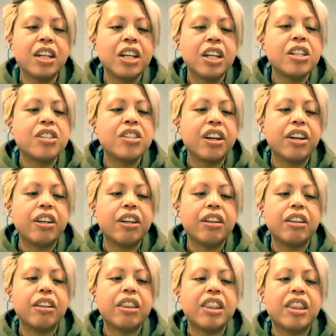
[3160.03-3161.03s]
So
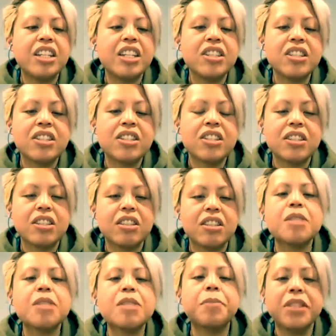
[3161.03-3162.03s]
this
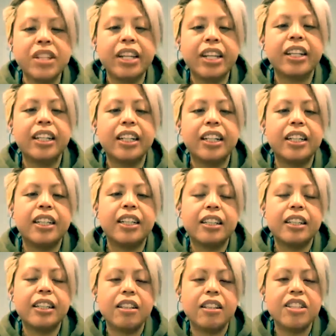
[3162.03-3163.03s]
particular
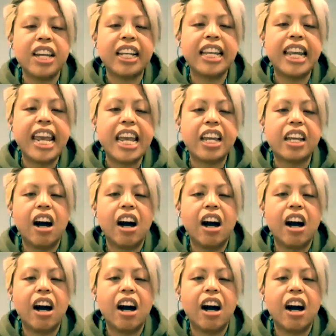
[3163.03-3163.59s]
technique,